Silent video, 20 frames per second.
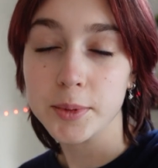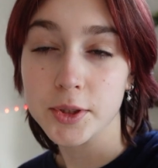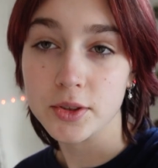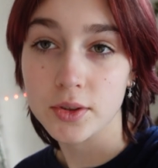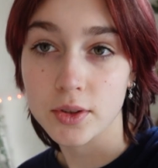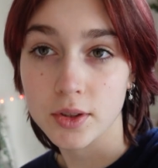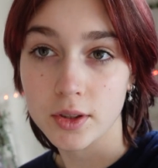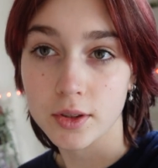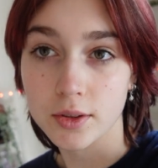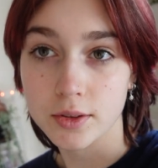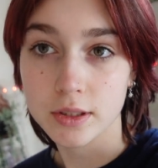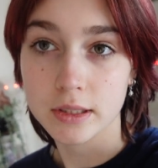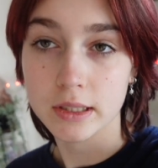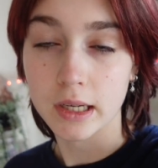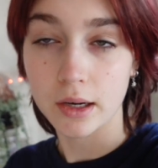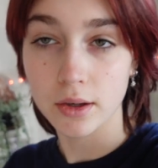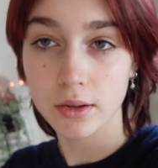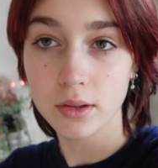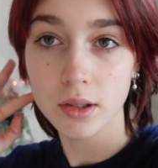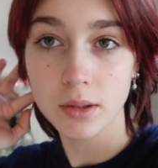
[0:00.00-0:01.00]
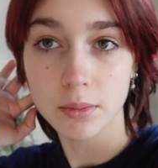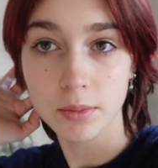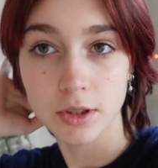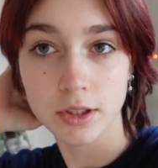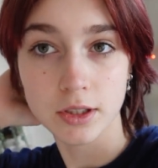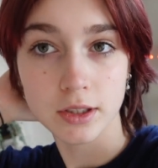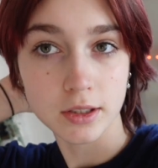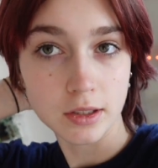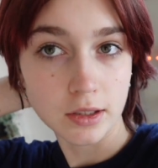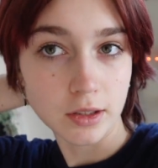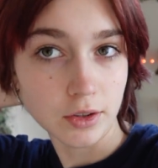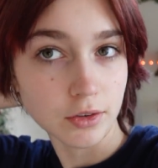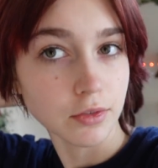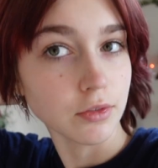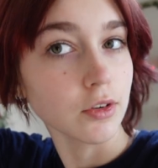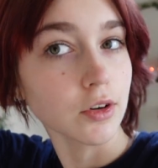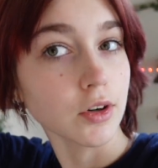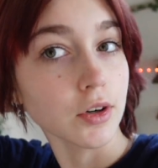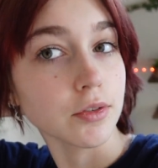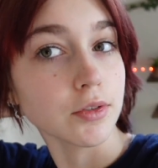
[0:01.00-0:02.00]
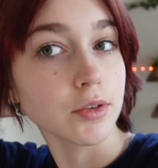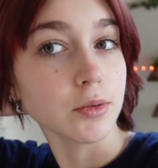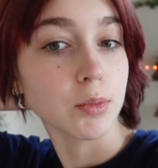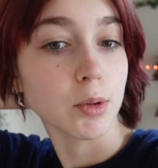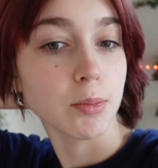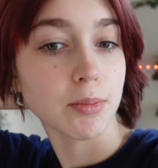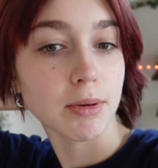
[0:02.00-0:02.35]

still gonna go to town. I'm gonna look for a few more